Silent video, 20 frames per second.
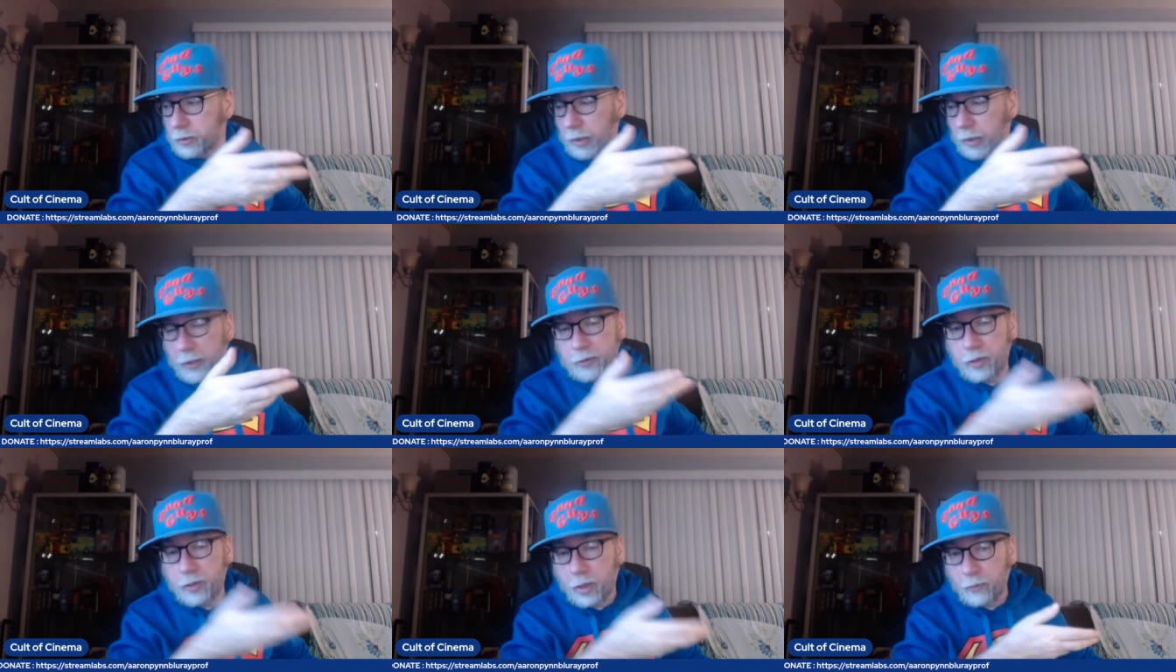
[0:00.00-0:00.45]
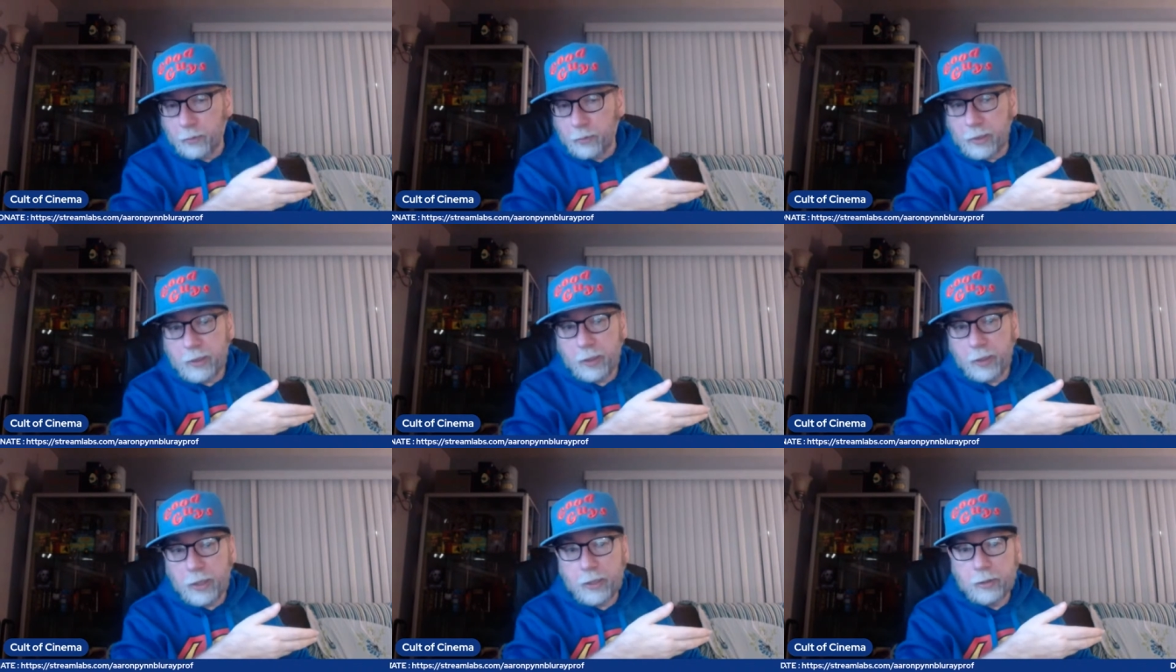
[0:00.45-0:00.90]
I
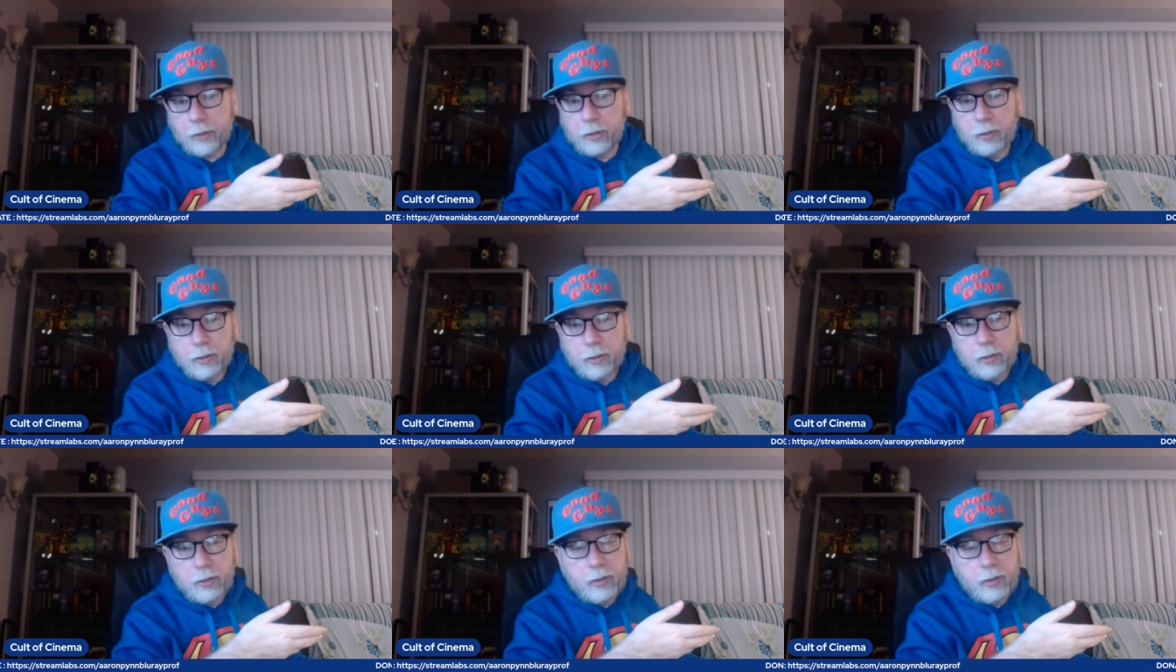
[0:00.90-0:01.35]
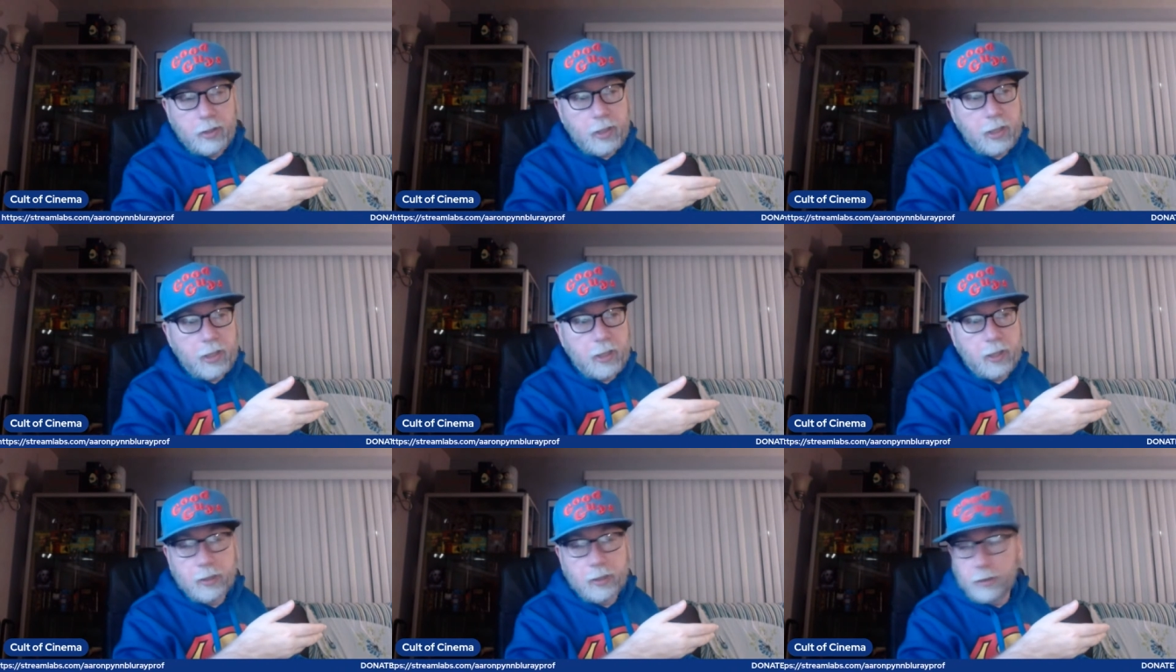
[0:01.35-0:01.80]
read a lot.
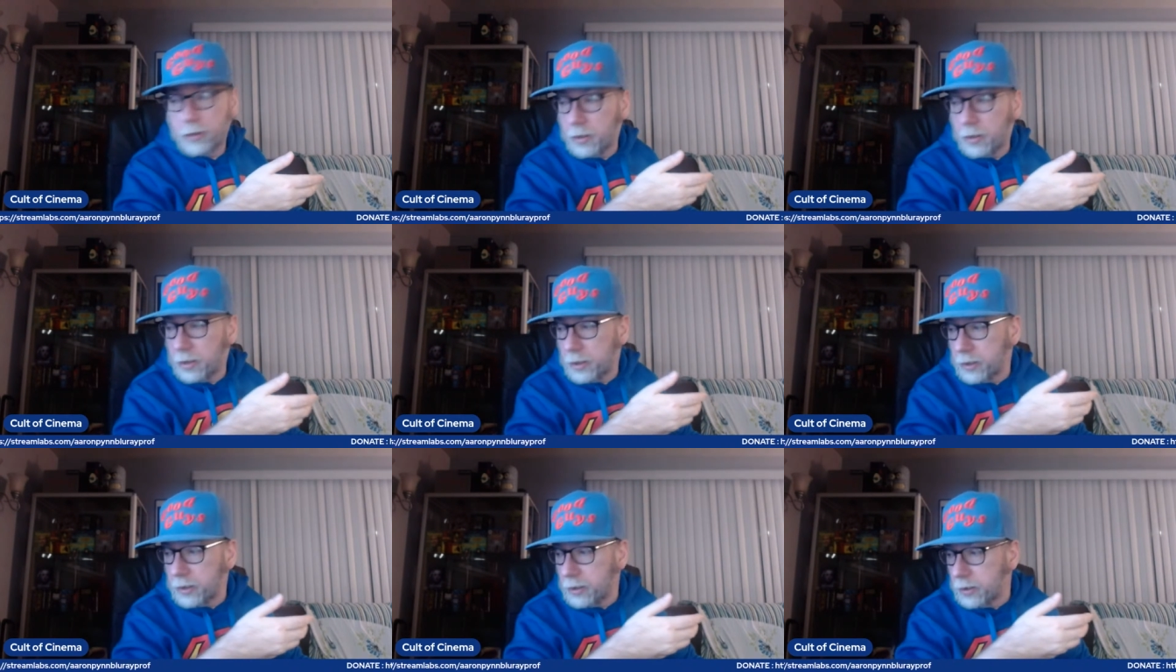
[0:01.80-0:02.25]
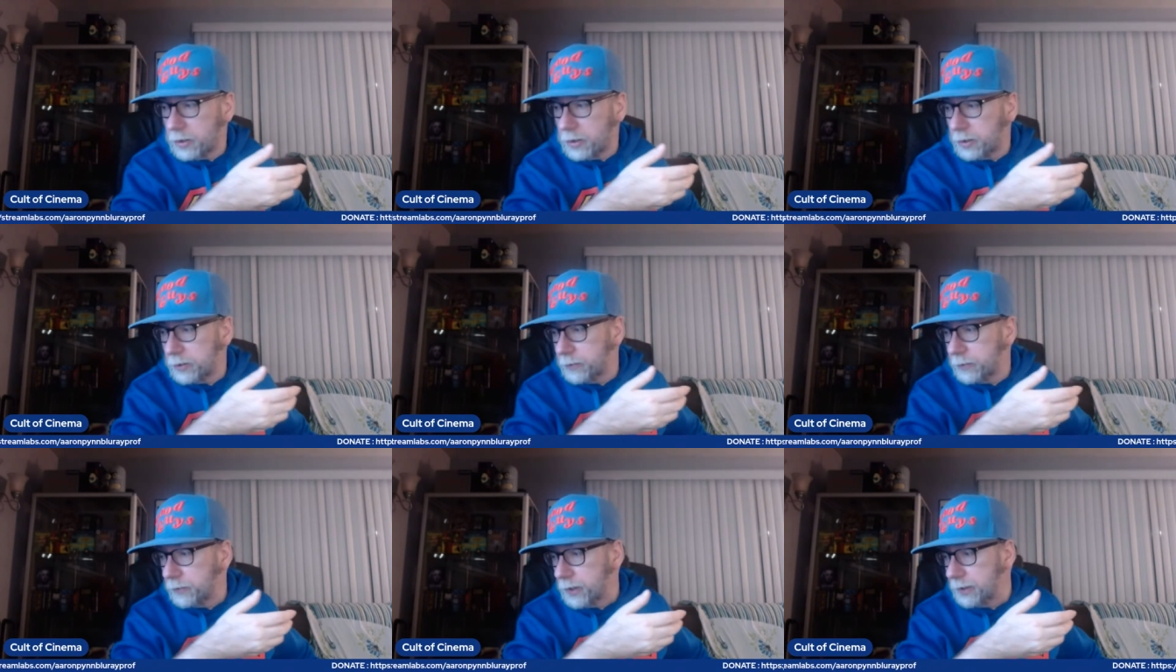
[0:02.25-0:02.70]
And
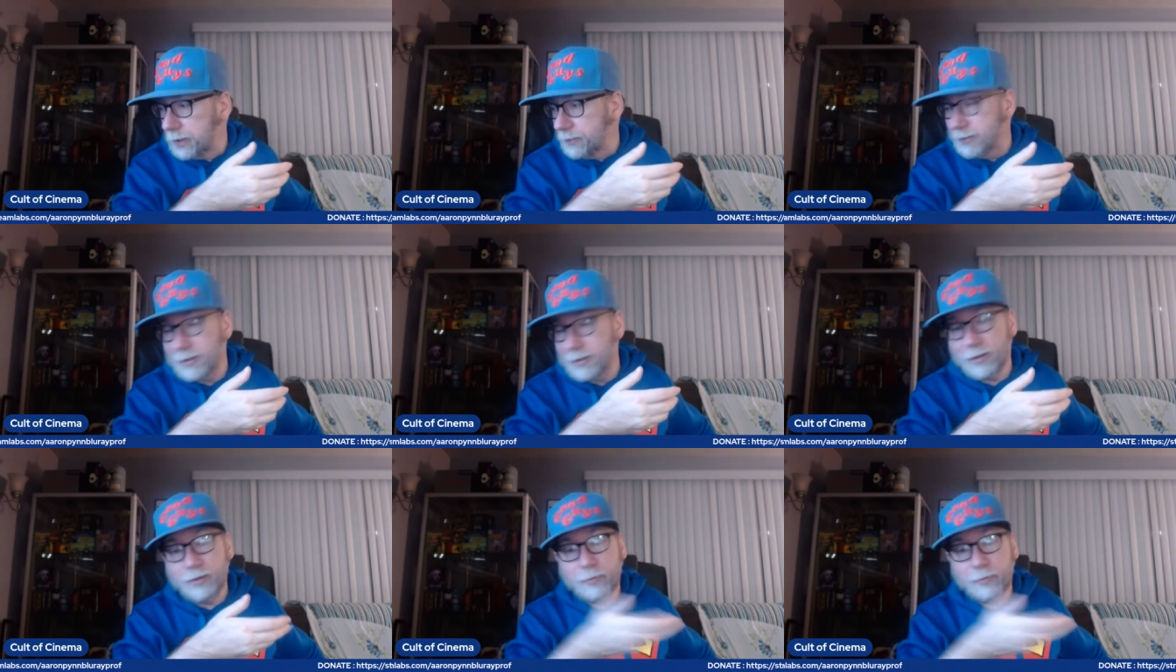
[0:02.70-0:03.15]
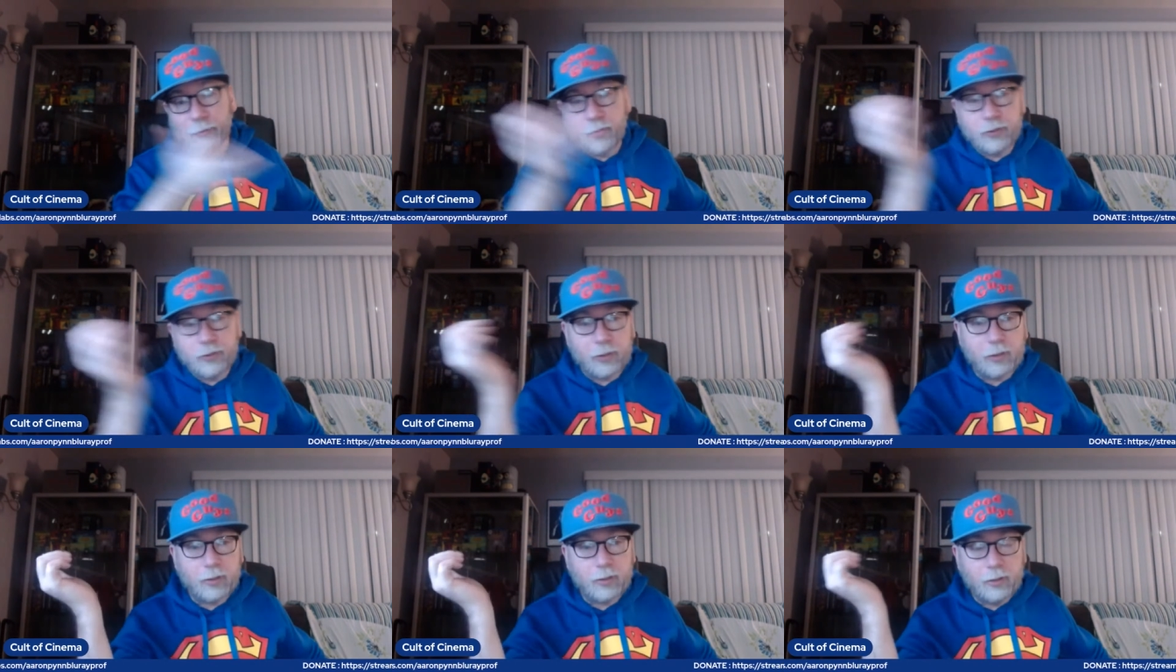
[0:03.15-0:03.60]
I listen to
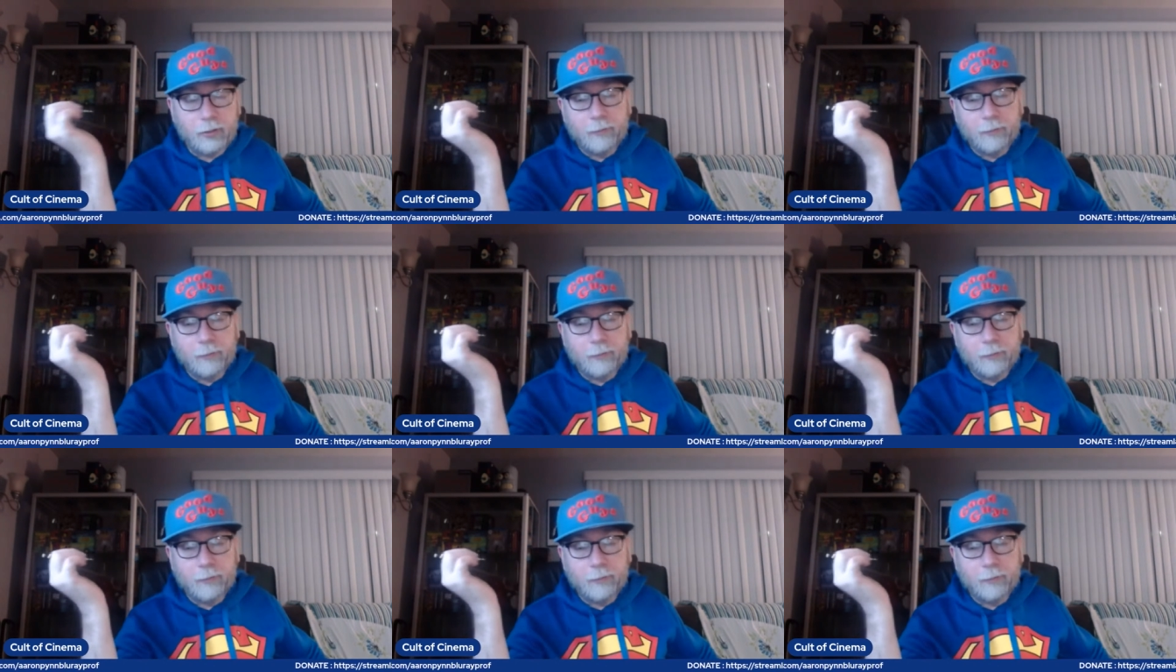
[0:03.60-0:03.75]
music.